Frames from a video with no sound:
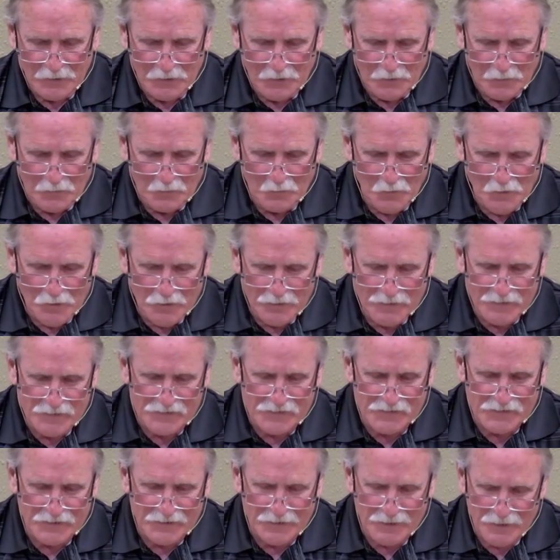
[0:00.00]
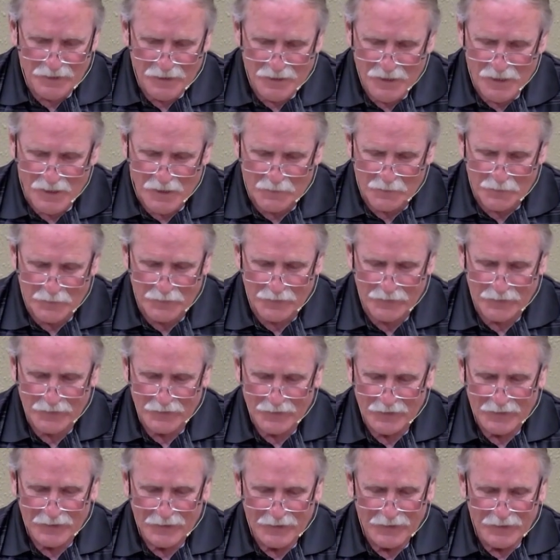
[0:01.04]
What is up?
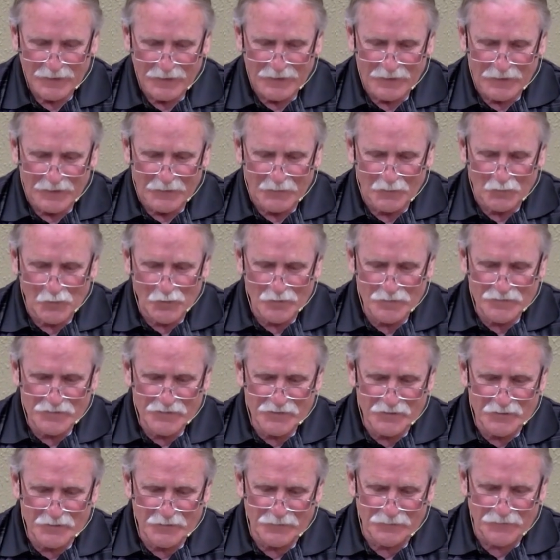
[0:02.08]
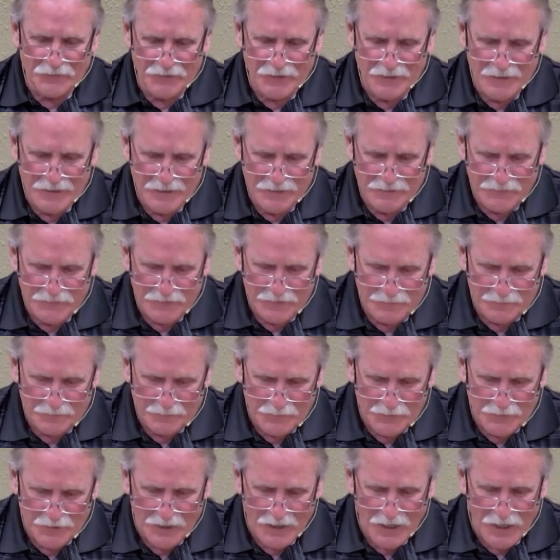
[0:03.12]
Wouldn't you think that
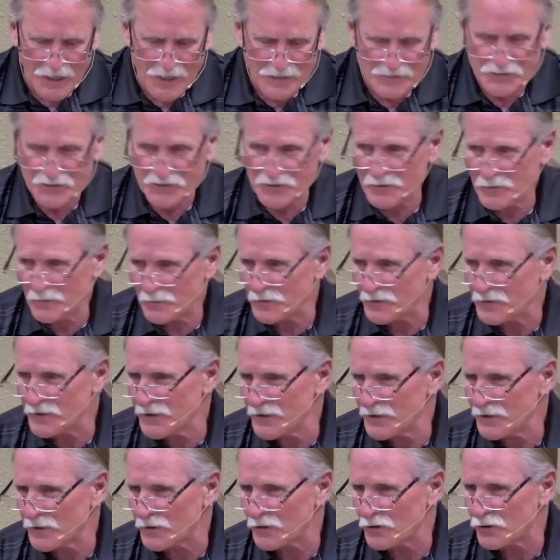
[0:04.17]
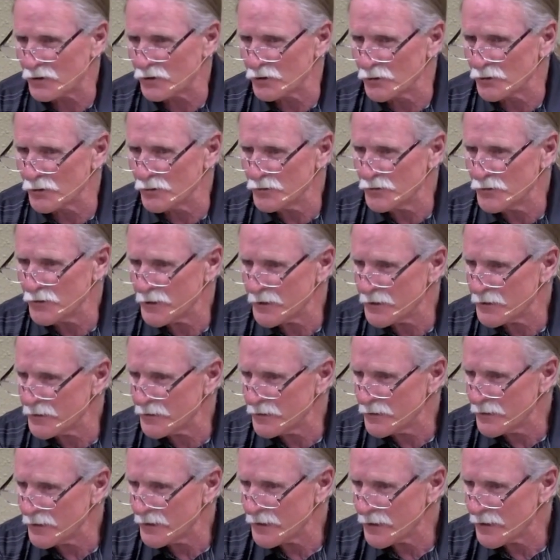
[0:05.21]
Baasha would get a clue here?
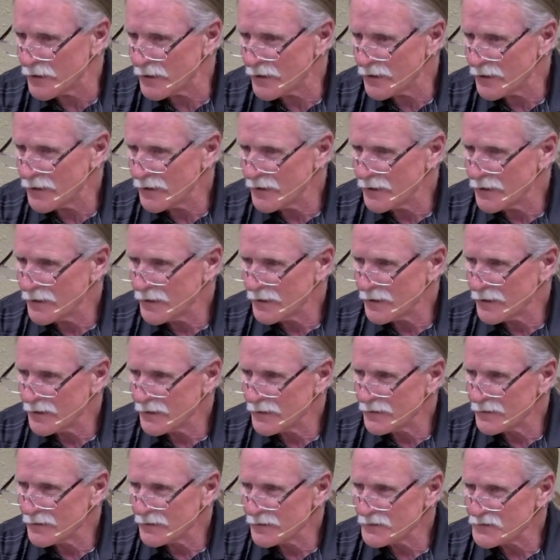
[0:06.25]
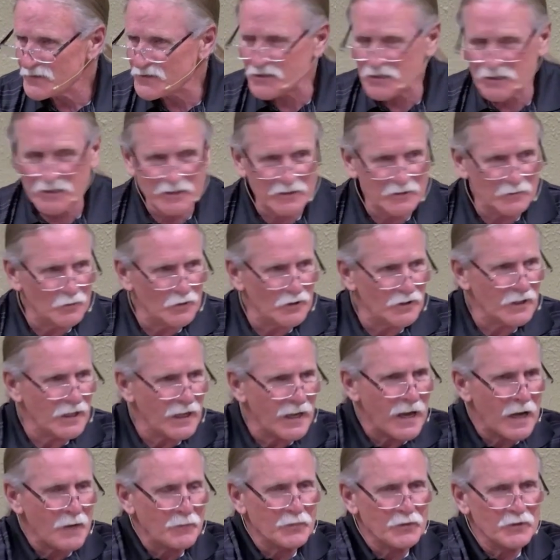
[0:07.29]
Seeing what
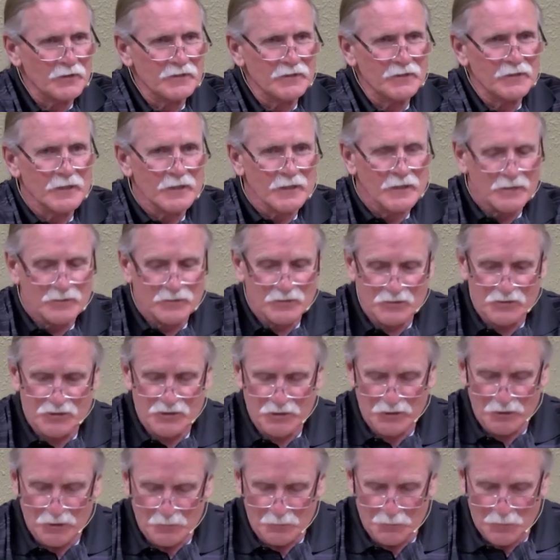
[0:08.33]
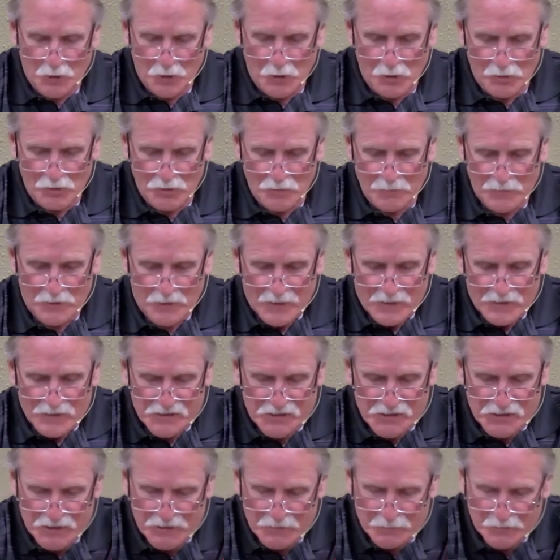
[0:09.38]
happened to Jeroboam,
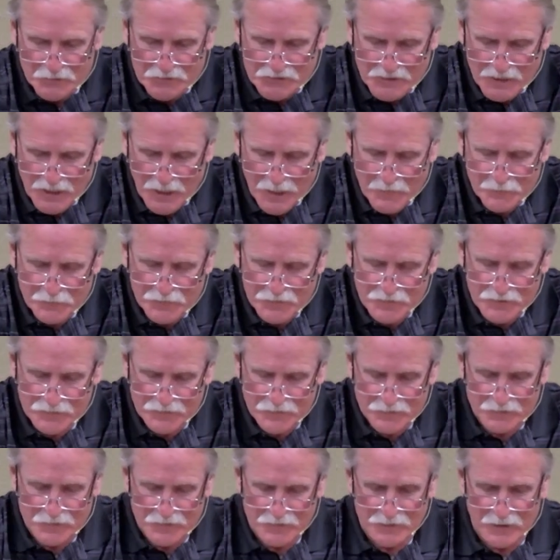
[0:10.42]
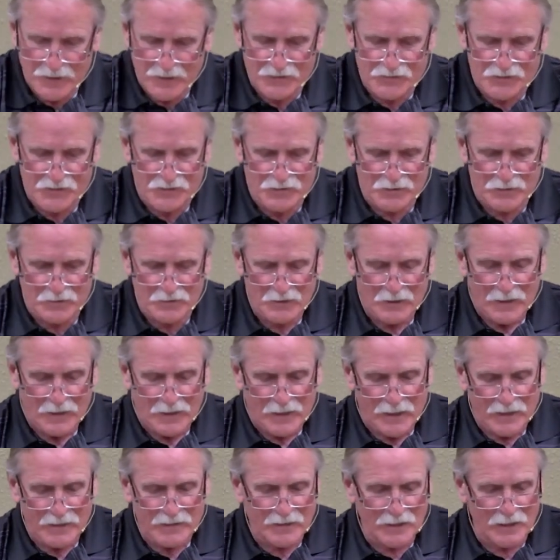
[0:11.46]
seeing what's happening to the nation,
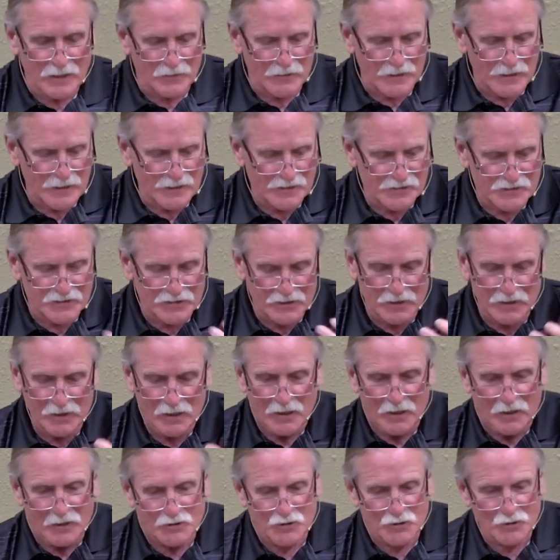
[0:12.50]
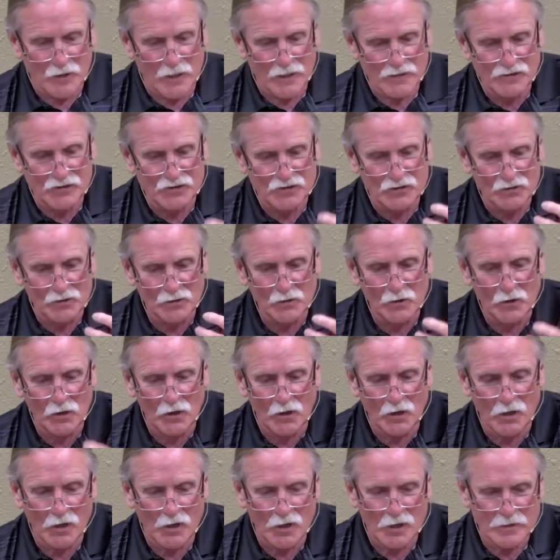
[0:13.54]
and how Asa tried so
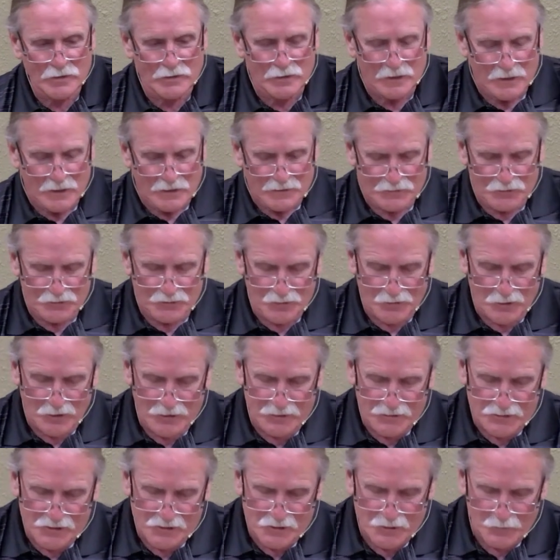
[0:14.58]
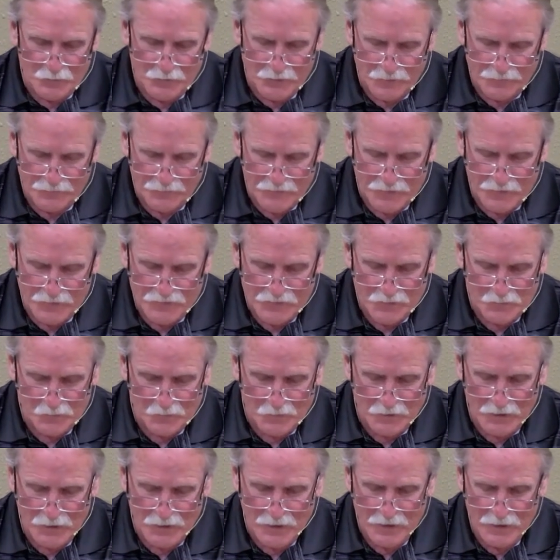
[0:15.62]
hard to try to square things
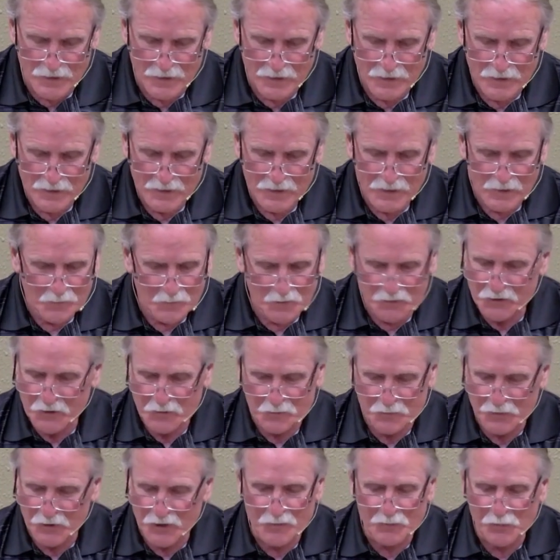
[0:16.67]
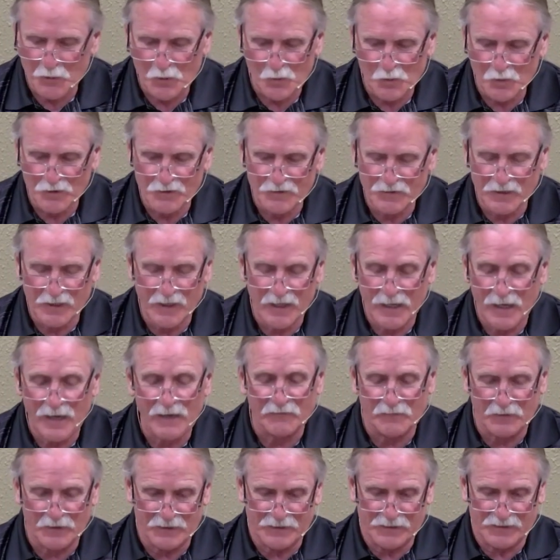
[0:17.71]
away, but the people wouldn't have
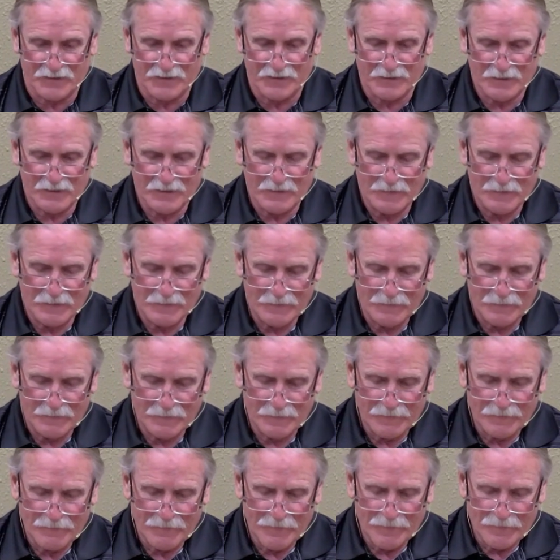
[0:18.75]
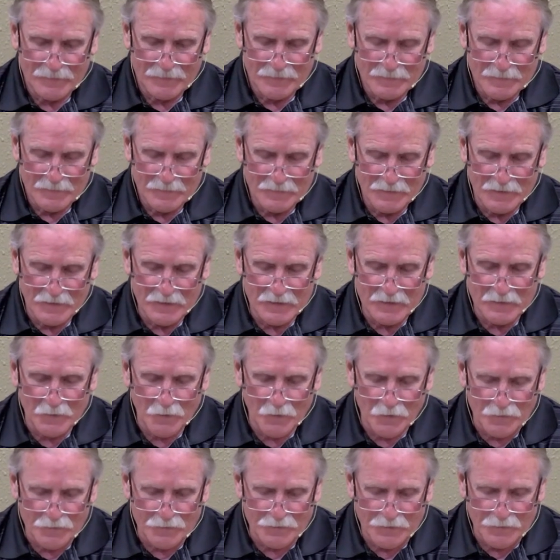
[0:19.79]
it. They had
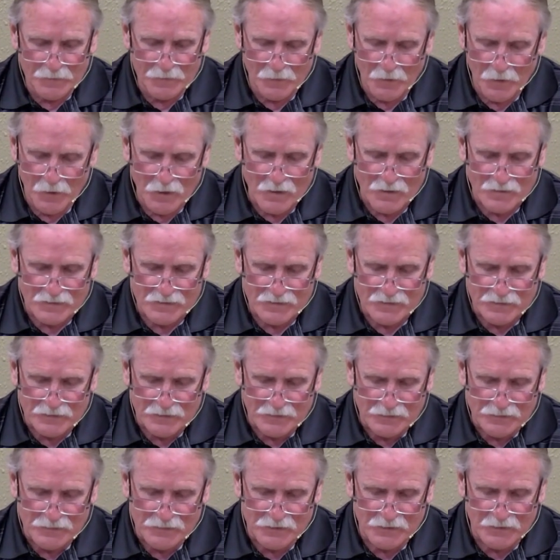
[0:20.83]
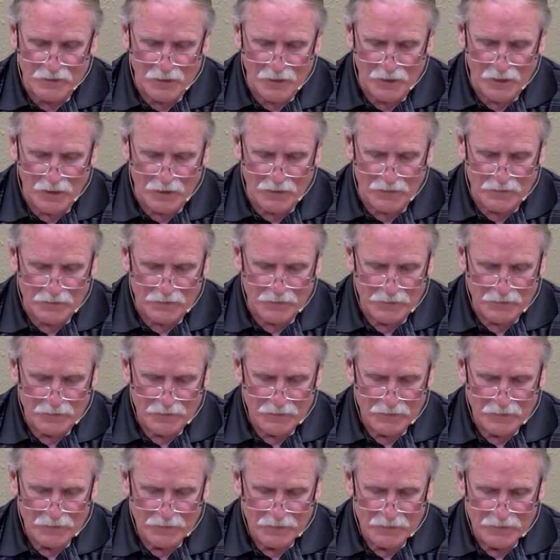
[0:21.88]
hardened their hearts against God.
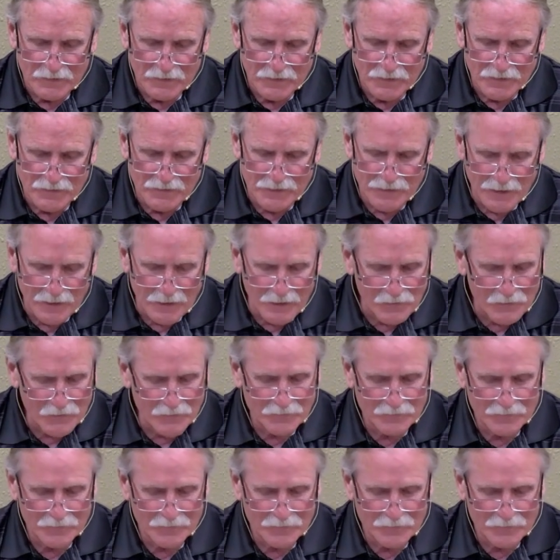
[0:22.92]
And now